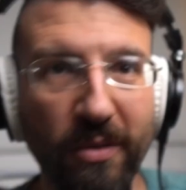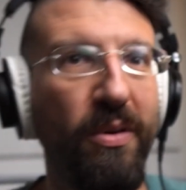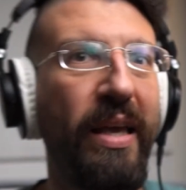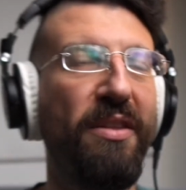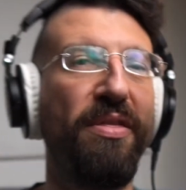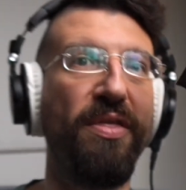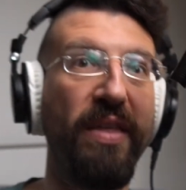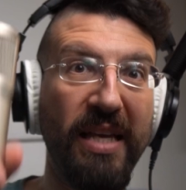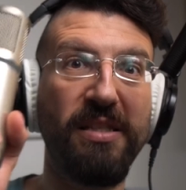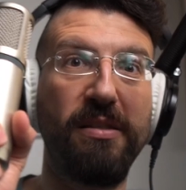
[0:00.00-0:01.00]
like
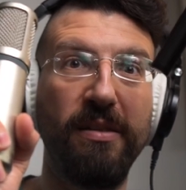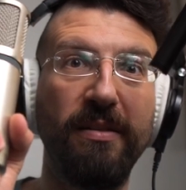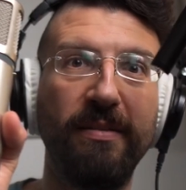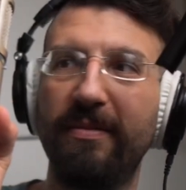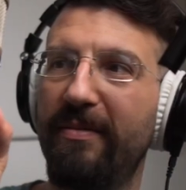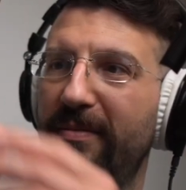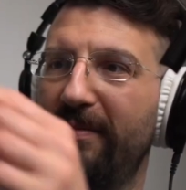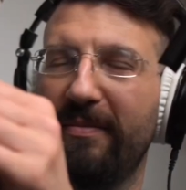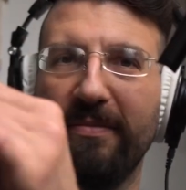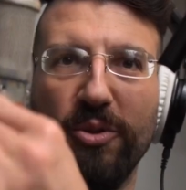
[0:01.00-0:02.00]
this,
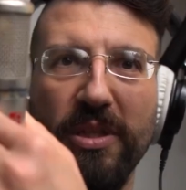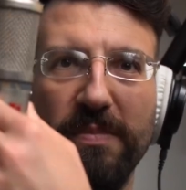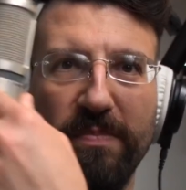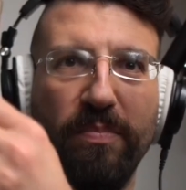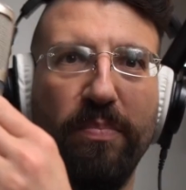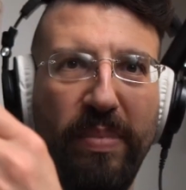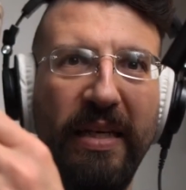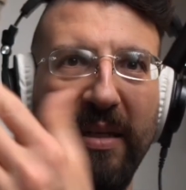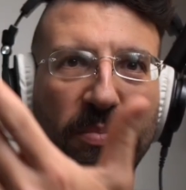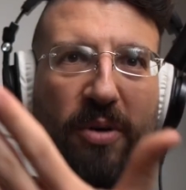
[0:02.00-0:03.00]
which is
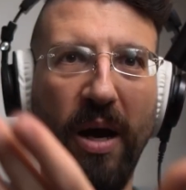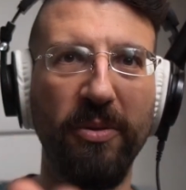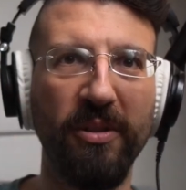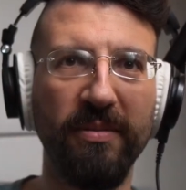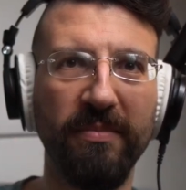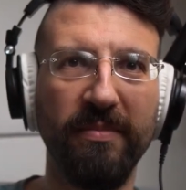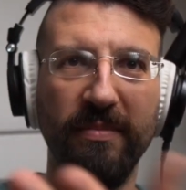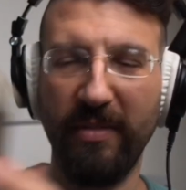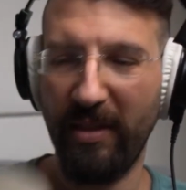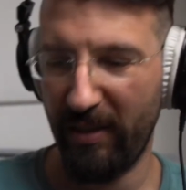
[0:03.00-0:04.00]
big and proper,
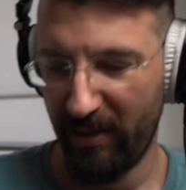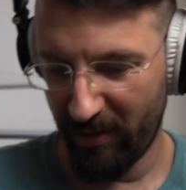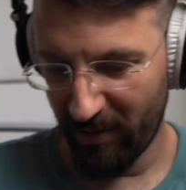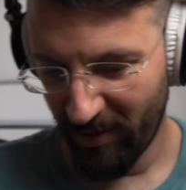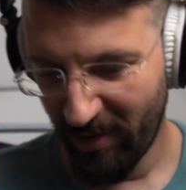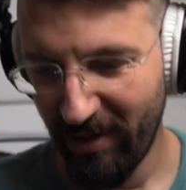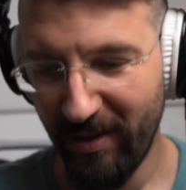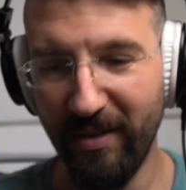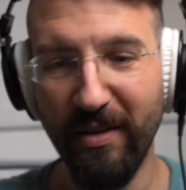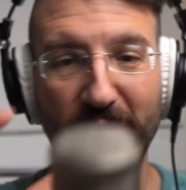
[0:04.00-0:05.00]
and
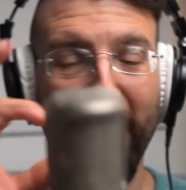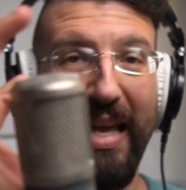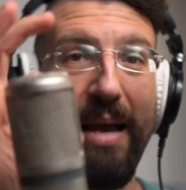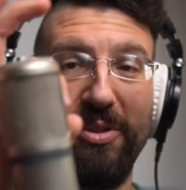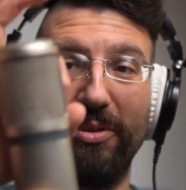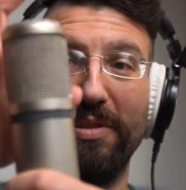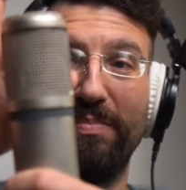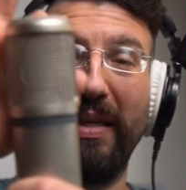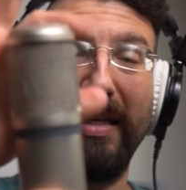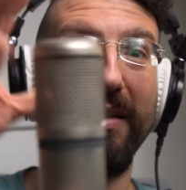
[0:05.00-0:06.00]
uh, the capsule is
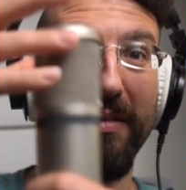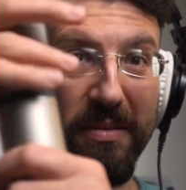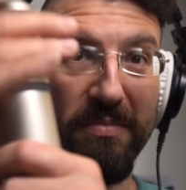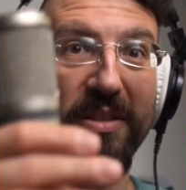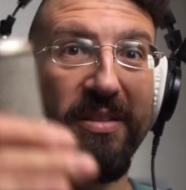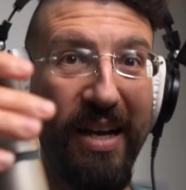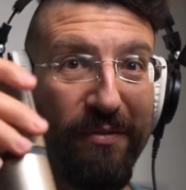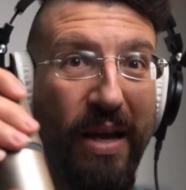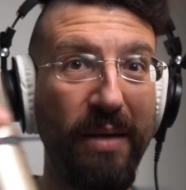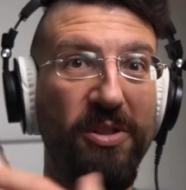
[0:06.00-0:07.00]
big and the, the
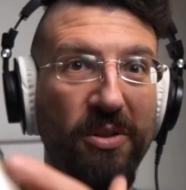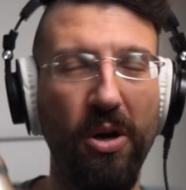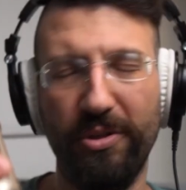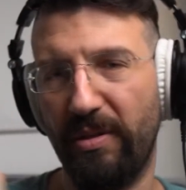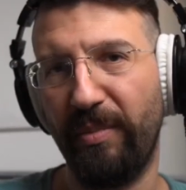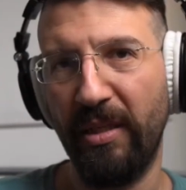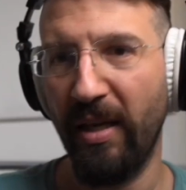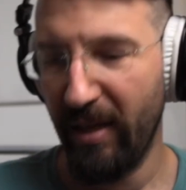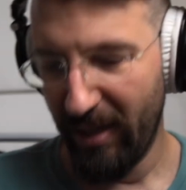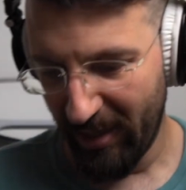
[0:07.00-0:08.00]
diaphragm is large. I mean,
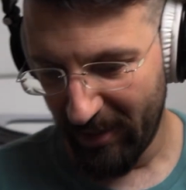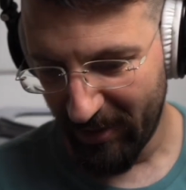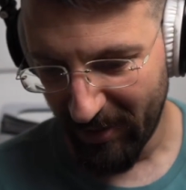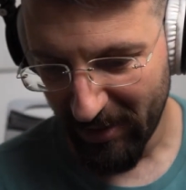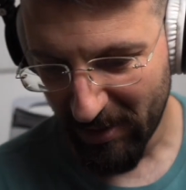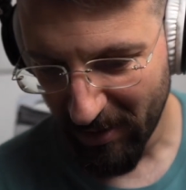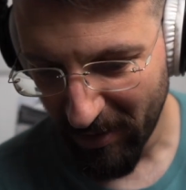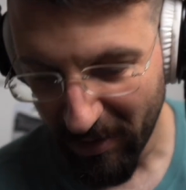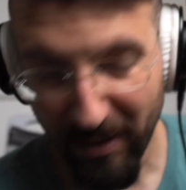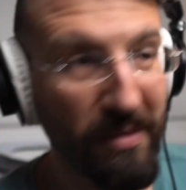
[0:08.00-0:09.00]
and it's
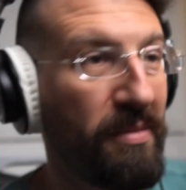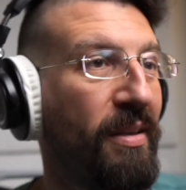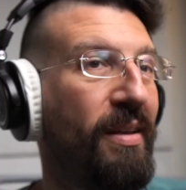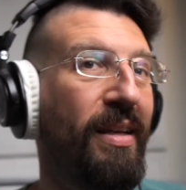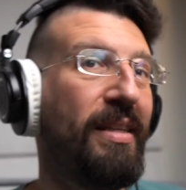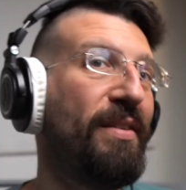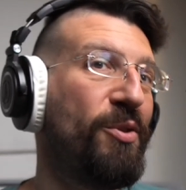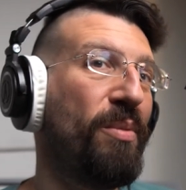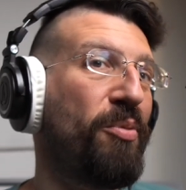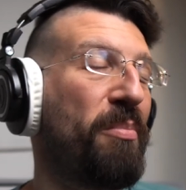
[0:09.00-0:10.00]
uh, it
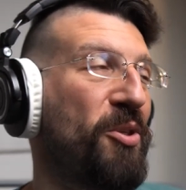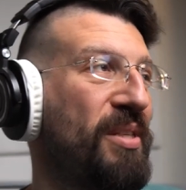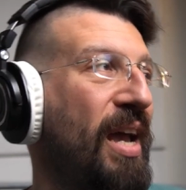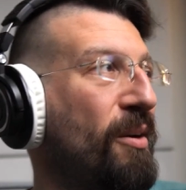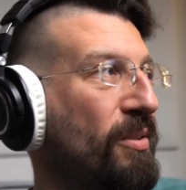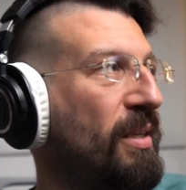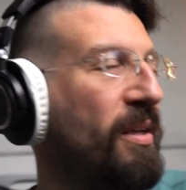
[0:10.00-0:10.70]
gives you a proper sound